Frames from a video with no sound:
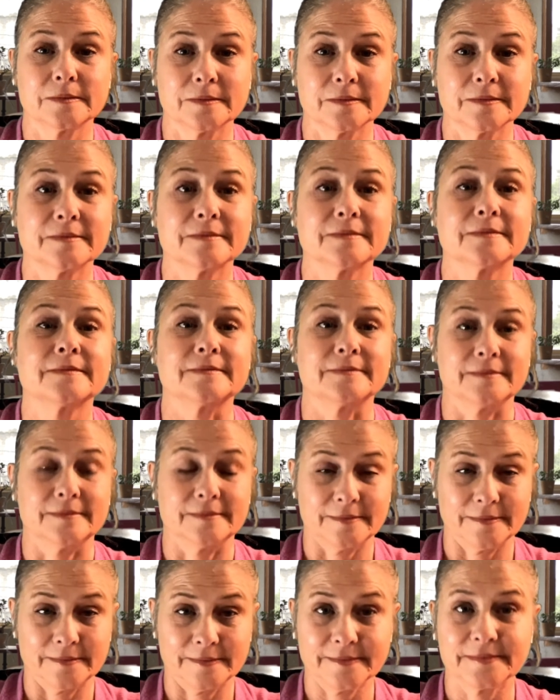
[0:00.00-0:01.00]

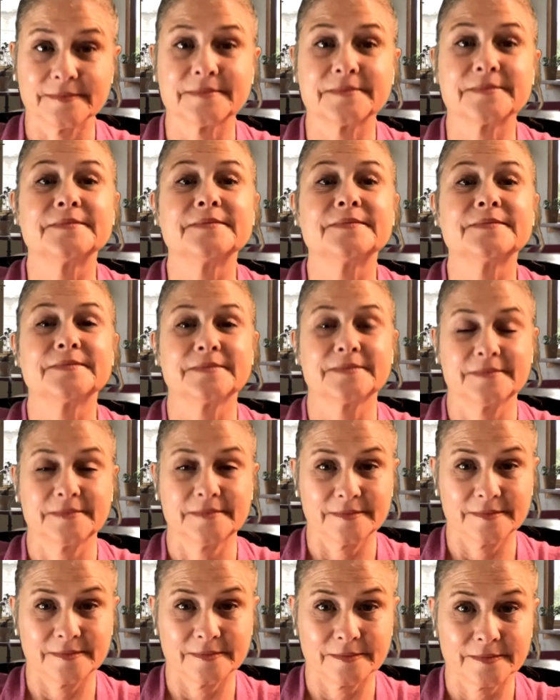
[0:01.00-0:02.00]

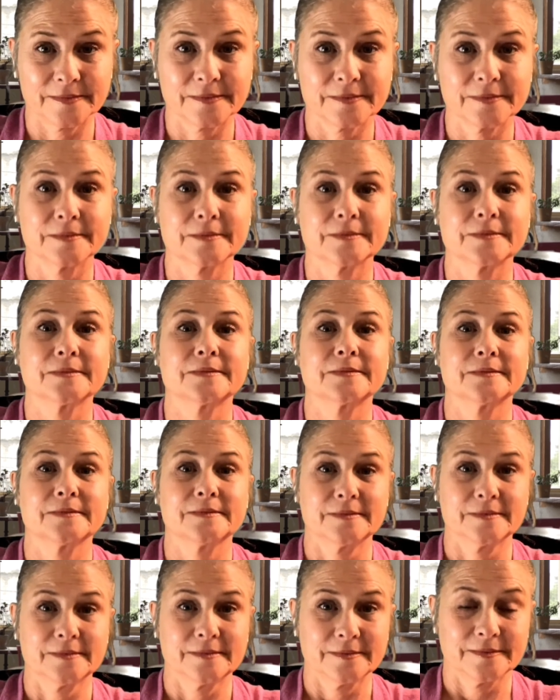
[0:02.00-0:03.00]

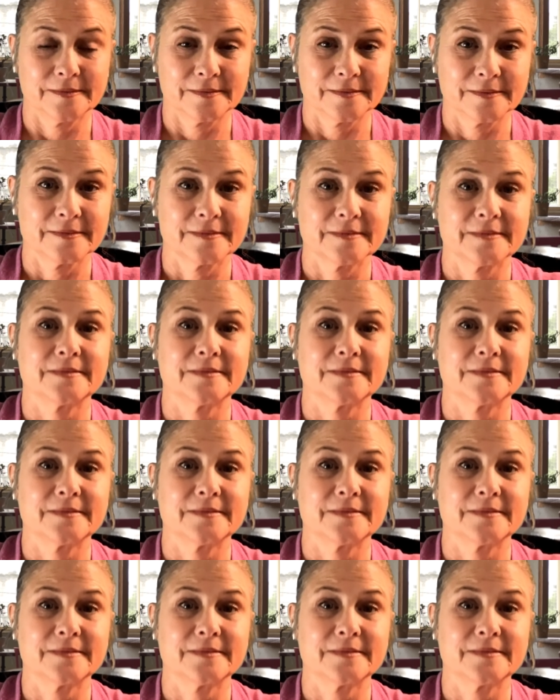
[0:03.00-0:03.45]
This person isn't speaking.